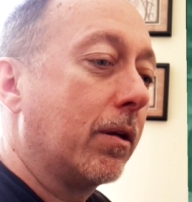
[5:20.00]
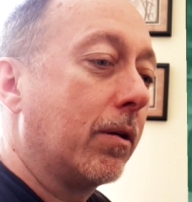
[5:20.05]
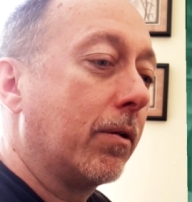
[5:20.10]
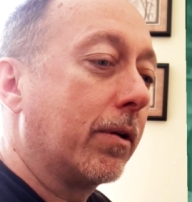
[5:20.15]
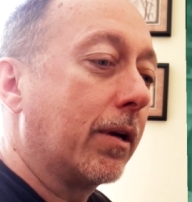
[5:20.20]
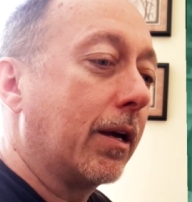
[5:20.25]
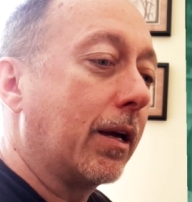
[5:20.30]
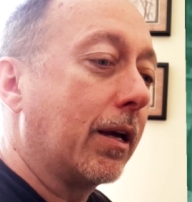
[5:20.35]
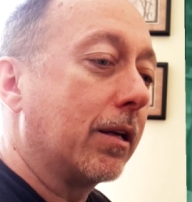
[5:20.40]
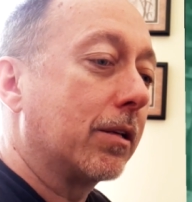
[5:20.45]

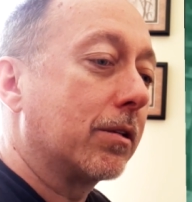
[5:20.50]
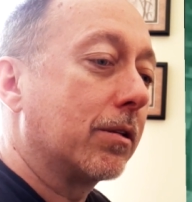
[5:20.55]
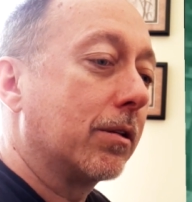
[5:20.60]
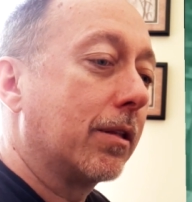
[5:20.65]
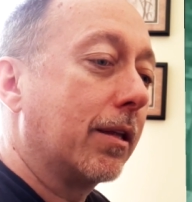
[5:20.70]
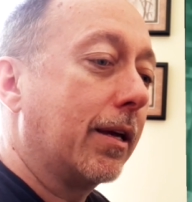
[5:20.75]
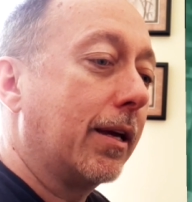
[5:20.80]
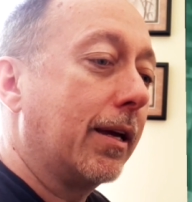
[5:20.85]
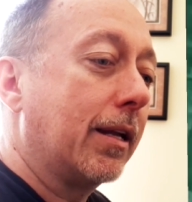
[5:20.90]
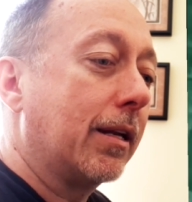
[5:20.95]
Okay, so
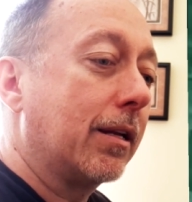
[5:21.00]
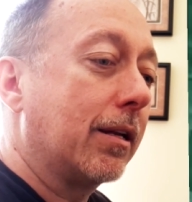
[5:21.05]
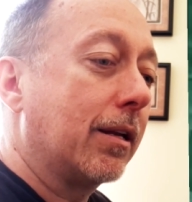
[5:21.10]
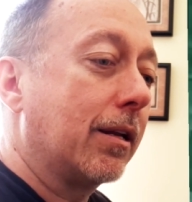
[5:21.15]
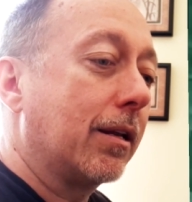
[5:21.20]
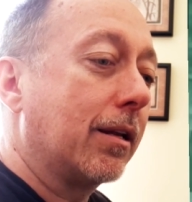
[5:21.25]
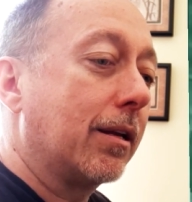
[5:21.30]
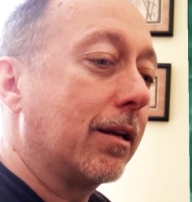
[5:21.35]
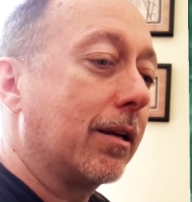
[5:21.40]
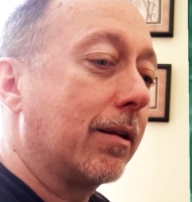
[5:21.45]
that
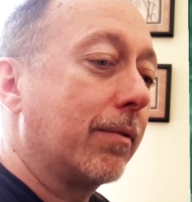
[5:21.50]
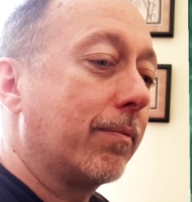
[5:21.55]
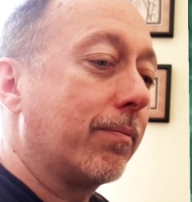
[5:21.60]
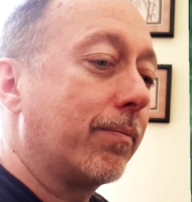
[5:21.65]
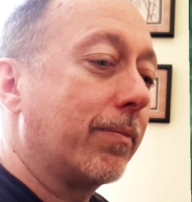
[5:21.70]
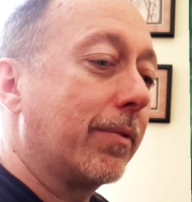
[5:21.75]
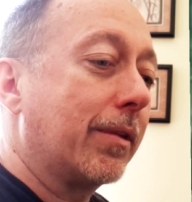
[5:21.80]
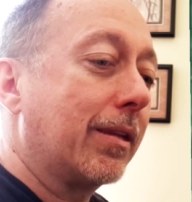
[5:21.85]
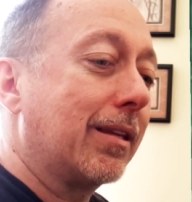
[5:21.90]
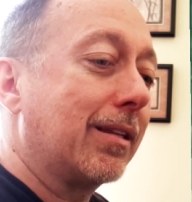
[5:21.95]

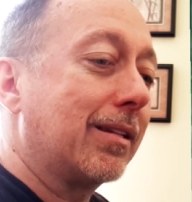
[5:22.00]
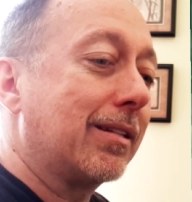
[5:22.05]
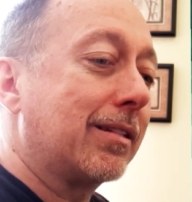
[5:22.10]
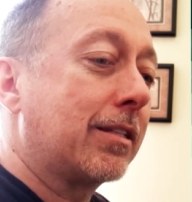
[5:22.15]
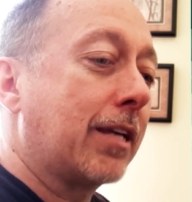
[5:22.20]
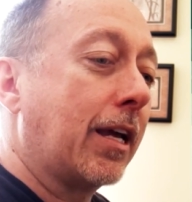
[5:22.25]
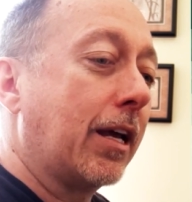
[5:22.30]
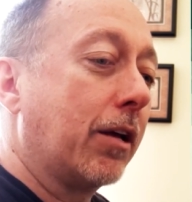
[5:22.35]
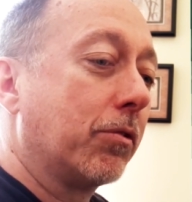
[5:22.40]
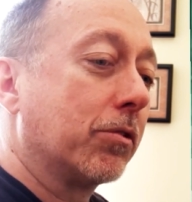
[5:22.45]

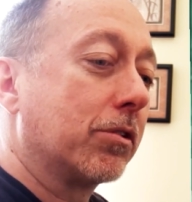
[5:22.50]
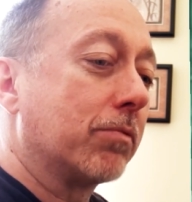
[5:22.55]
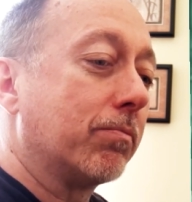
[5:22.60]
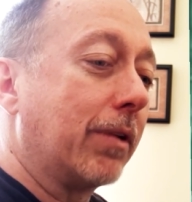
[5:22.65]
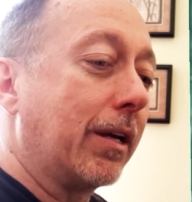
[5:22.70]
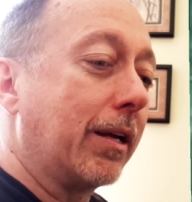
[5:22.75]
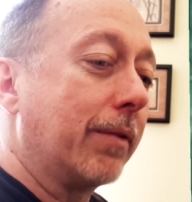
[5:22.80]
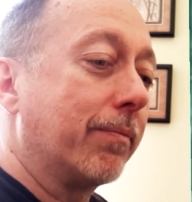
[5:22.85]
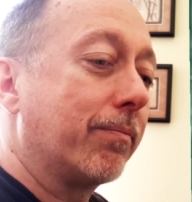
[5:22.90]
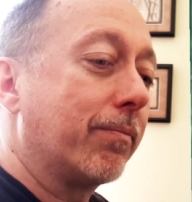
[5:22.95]
tells
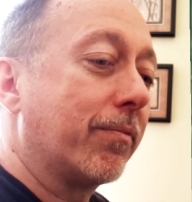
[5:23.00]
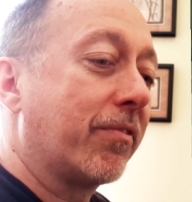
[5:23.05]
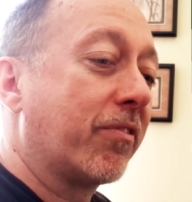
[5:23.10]
me,